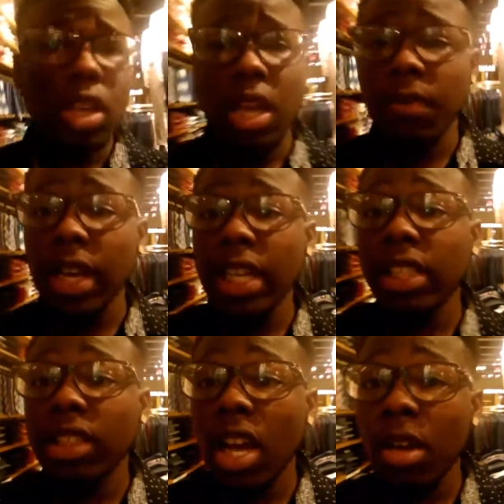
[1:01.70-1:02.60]
If I get the
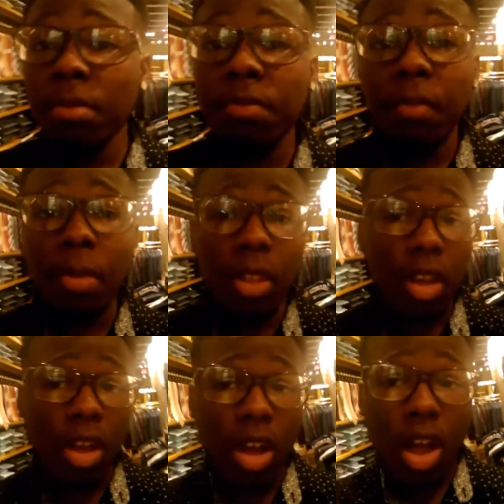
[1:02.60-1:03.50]
job,
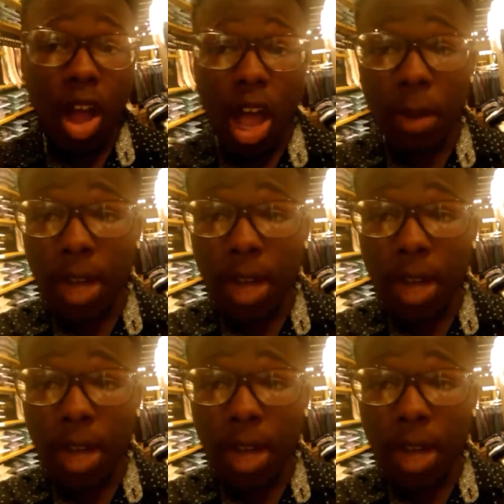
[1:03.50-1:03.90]
I'm